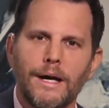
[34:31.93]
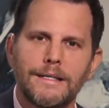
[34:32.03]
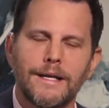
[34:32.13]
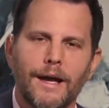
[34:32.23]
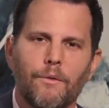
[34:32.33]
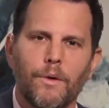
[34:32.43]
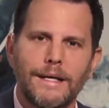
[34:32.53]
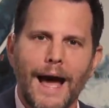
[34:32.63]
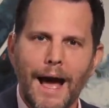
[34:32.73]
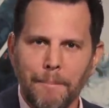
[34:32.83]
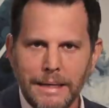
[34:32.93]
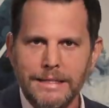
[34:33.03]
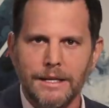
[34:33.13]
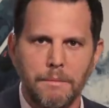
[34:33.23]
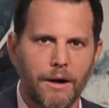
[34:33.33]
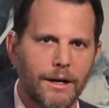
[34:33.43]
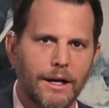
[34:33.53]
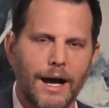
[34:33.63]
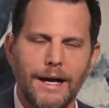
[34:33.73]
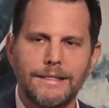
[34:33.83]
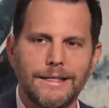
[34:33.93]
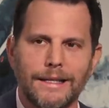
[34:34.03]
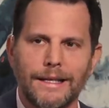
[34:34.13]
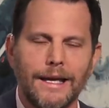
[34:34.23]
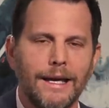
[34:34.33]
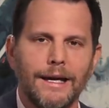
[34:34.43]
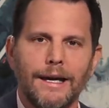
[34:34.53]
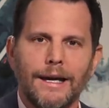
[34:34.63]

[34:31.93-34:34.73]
And it's like what happens in America constantly